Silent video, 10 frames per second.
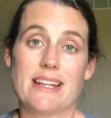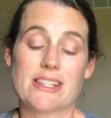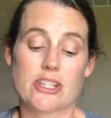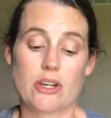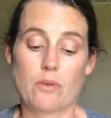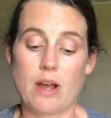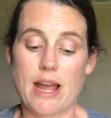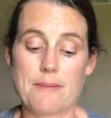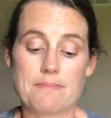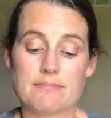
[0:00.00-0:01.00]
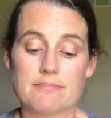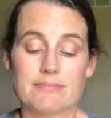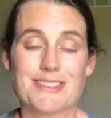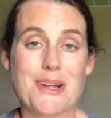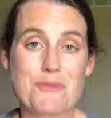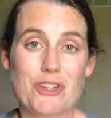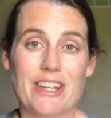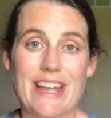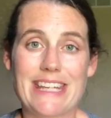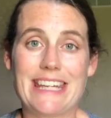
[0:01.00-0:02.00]
And so I'm really
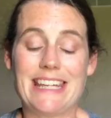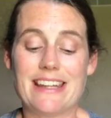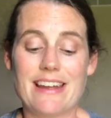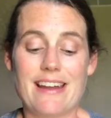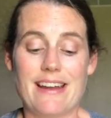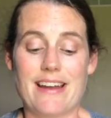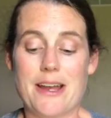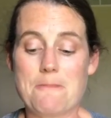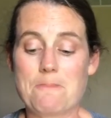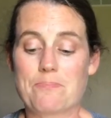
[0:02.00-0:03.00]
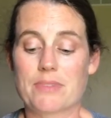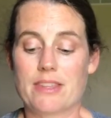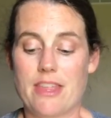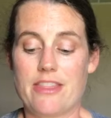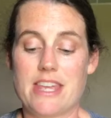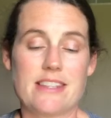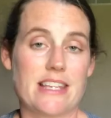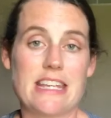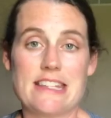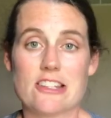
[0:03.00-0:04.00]
liking the things that
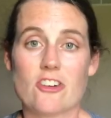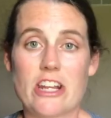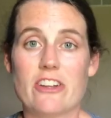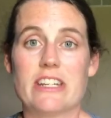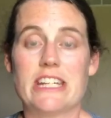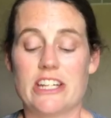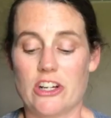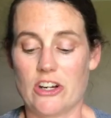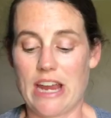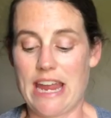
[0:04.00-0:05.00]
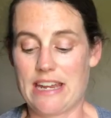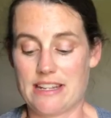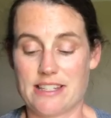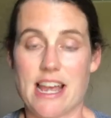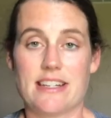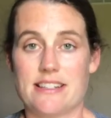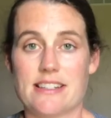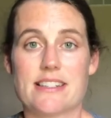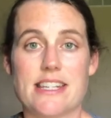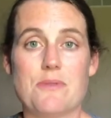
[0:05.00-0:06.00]
he's learning on here, and excited to
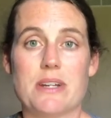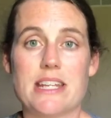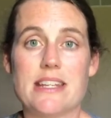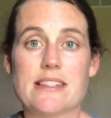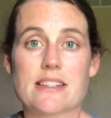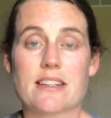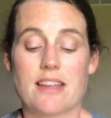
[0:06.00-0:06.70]
see what he's